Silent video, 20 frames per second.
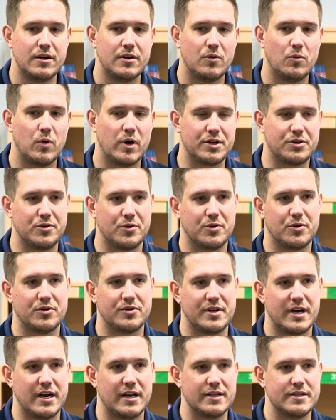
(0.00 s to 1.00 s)
What Google
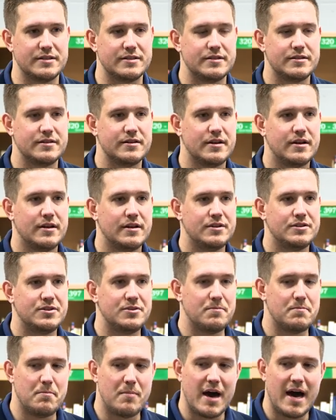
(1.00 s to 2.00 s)
does
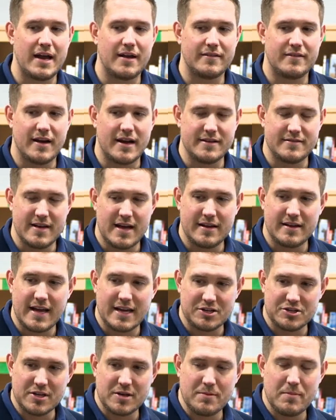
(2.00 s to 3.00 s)
to monetize that and
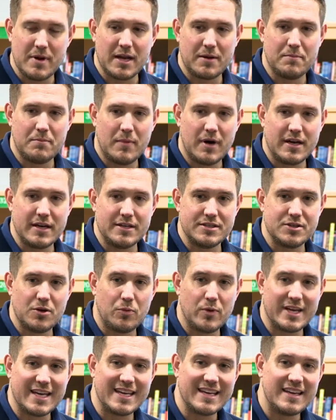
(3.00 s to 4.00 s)
actually make money so
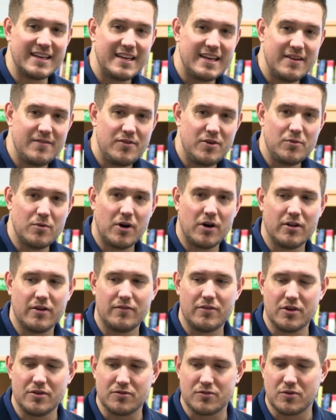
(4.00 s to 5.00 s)
we can give you all
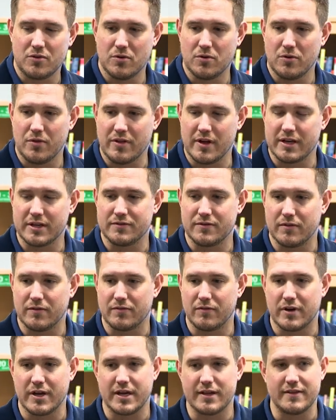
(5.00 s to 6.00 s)
of those cool things for
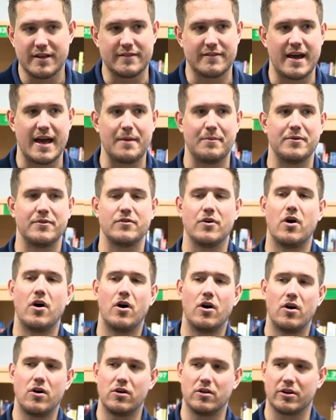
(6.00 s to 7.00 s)
free, and this happens
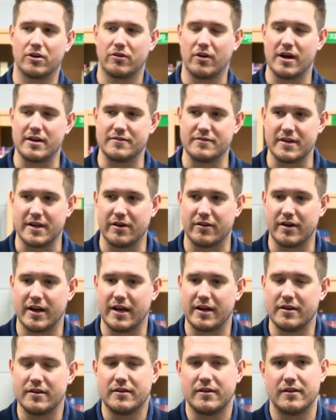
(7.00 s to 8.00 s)
all across the
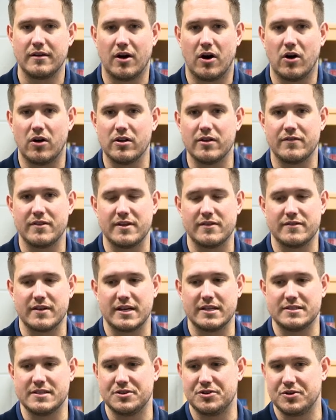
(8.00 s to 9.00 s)
internet, all of these
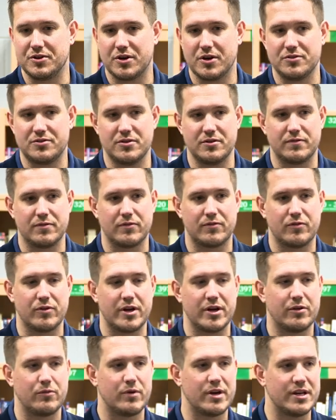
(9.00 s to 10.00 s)
sites that you go to for
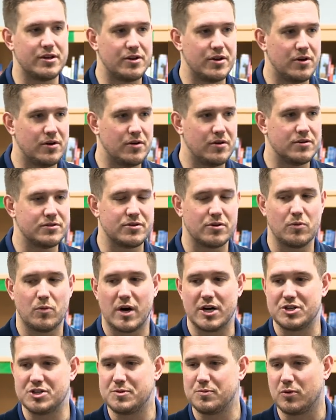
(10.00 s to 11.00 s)
free to read news or
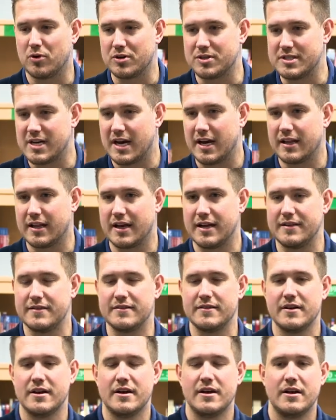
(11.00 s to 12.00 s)
watch sports
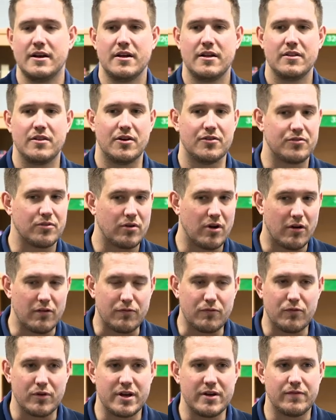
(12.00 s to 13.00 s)
highlights those are all
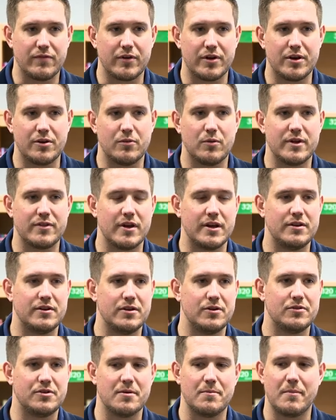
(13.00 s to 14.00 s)
free for you. What they
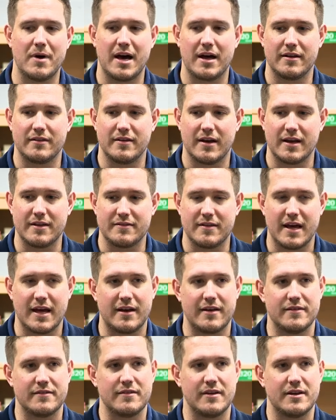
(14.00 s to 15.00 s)
do to monetize
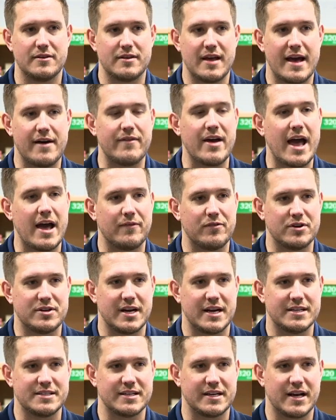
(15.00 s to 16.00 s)
that is, is have
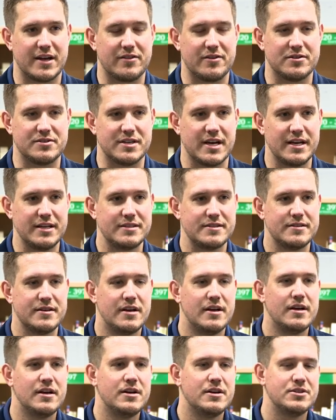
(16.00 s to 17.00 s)
advertising on their sites.
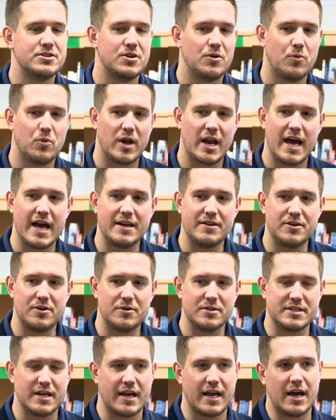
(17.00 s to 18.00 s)
So what I
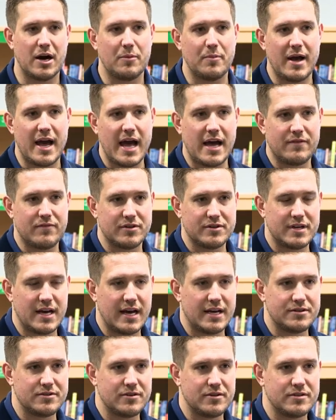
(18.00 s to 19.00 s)
do is I help
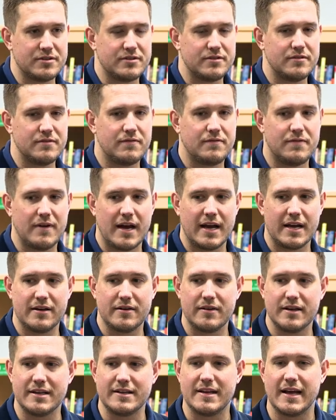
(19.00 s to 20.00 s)
advertisers
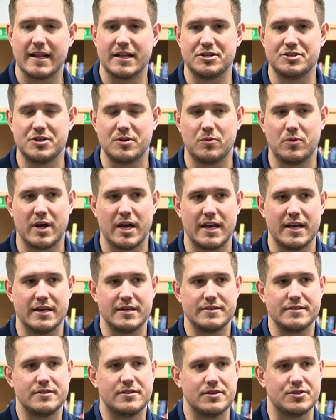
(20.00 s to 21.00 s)
find intelligent
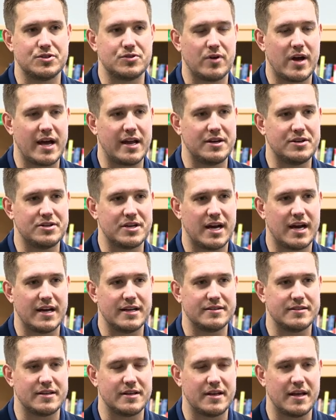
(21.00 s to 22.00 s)
ways to
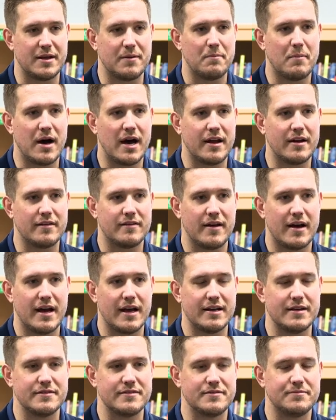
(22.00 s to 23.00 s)
strategize and, and
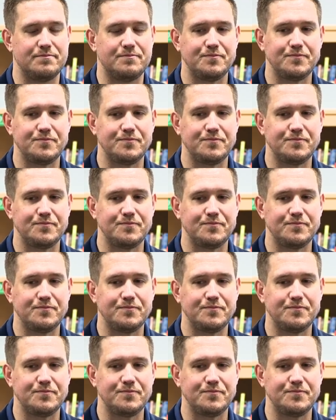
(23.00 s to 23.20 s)
monetize